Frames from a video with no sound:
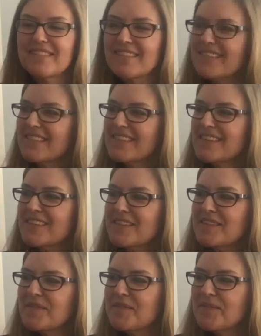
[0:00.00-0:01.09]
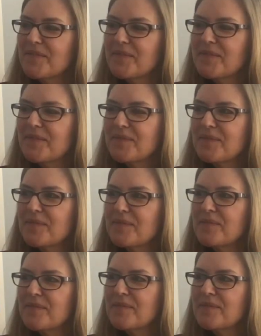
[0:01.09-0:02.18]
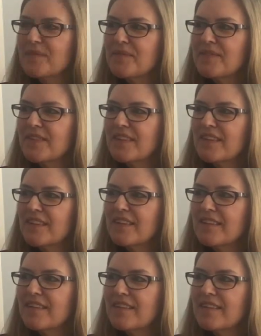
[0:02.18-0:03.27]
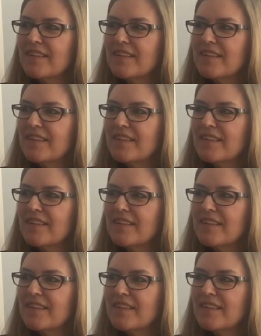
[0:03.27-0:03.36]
(not speaking)